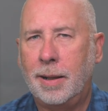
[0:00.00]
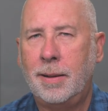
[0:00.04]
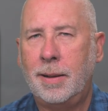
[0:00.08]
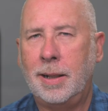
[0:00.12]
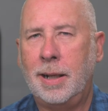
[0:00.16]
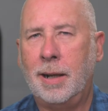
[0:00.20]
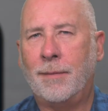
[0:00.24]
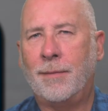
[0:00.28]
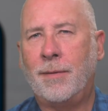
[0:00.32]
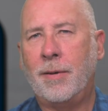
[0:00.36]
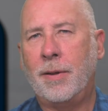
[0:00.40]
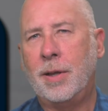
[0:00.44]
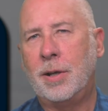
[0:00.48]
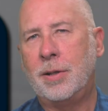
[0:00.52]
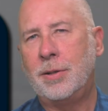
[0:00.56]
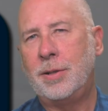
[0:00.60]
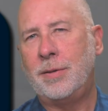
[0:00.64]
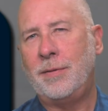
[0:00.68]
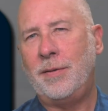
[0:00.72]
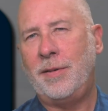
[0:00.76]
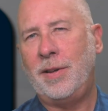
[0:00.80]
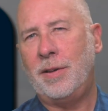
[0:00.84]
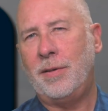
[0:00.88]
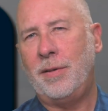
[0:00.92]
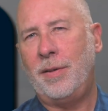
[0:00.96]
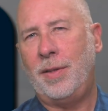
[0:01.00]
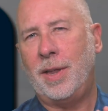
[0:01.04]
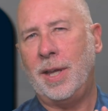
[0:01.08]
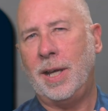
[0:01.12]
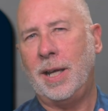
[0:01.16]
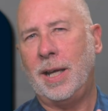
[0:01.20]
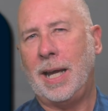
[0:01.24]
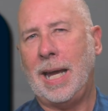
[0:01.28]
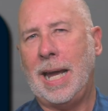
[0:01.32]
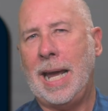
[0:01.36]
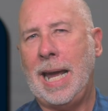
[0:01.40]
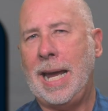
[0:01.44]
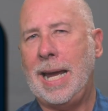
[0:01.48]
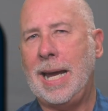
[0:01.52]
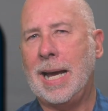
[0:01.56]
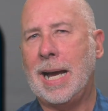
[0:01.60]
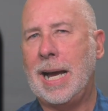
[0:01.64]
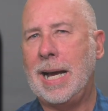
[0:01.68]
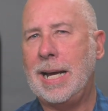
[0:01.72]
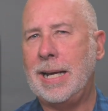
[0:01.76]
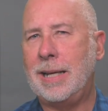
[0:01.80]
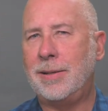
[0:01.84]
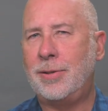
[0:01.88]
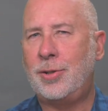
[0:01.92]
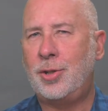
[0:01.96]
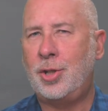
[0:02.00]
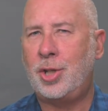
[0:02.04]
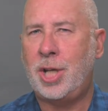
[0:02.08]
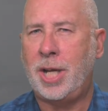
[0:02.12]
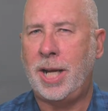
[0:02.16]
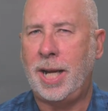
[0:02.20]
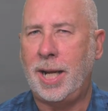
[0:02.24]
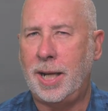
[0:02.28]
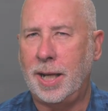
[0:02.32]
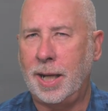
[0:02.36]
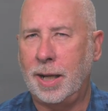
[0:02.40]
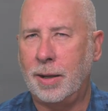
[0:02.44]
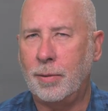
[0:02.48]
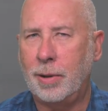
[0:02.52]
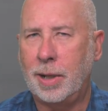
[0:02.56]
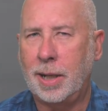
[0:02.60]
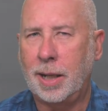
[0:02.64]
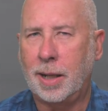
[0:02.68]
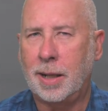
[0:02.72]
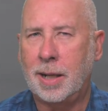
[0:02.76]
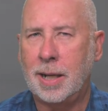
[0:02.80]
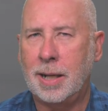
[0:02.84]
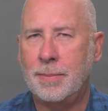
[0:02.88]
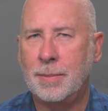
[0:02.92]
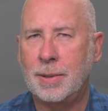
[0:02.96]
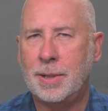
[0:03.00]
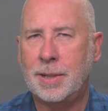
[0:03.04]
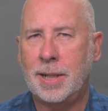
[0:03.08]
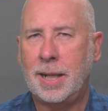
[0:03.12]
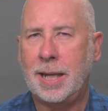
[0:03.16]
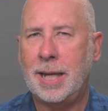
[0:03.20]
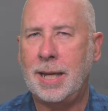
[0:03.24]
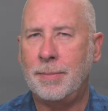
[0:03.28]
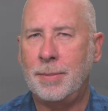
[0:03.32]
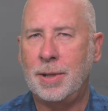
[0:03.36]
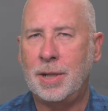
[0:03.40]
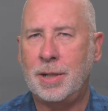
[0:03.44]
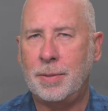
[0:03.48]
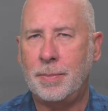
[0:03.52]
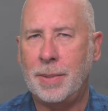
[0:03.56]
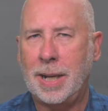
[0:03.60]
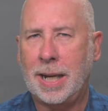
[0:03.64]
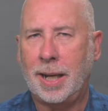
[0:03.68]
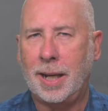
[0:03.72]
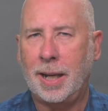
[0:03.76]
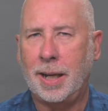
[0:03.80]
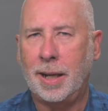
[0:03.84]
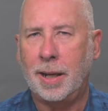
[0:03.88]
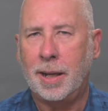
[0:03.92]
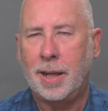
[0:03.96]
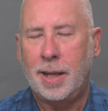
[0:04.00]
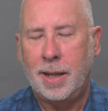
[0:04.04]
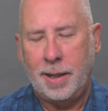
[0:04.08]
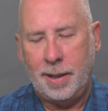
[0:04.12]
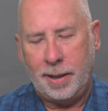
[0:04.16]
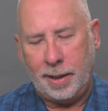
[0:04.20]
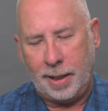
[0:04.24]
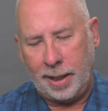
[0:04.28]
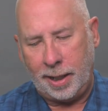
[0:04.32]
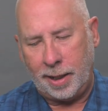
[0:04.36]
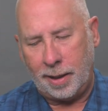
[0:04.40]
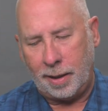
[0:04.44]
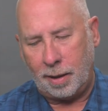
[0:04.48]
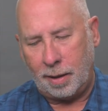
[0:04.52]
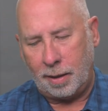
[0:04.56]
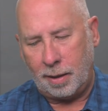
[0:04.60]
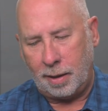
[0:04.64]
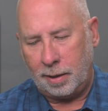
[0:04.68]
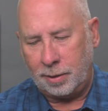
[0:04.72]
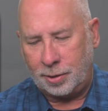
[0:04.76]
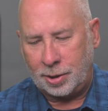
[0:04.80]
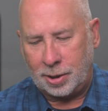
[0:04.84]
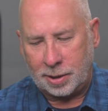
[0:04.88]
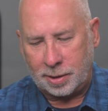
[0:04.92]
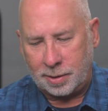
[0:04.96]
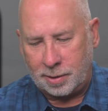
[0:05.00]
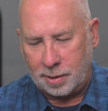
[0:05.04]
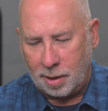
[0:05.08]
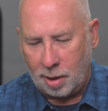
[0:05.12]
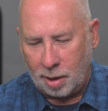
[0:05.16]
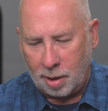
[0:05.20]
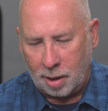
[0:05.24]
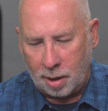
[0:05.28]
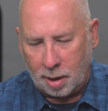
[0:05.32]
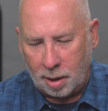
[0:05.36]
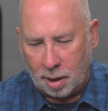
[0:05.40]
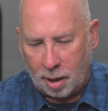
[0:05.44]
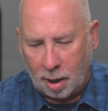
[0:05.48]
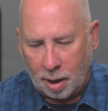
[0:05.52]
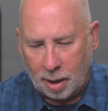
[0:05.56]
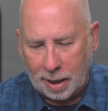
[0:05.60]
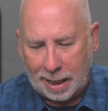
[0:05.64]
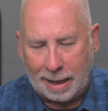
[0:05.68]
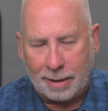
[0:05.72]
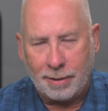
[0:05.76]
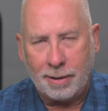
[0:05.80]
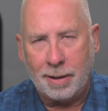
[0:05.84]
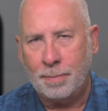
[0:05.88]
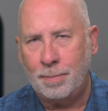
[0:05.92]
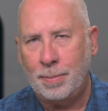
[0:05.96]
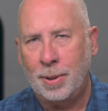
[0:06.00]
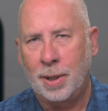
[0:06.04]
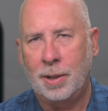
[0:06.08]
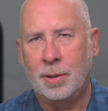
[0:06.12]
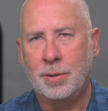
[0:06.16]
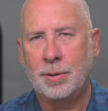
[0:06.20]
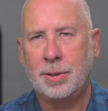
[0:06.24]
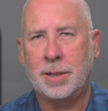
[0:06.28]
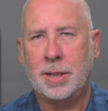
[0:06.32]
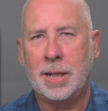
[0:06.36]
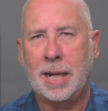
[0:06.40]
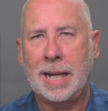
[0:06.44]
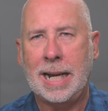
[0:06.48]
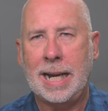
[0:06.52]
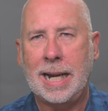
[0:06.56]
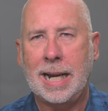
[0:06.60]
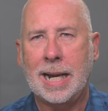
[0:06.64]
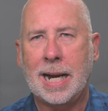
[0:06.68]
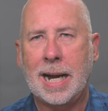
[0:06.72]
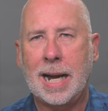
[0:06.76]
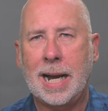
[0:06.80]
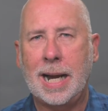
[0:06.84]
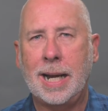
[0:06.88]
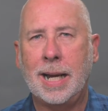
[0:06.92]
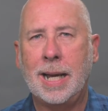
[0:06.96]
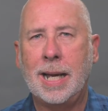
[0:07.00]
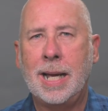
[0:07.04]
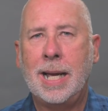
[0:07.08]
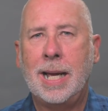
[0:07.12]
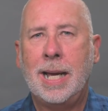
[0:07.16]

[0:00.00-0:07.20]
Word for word: Now, for those of you who think AI is cheating when it comes to image making and are just all out opposed to AI,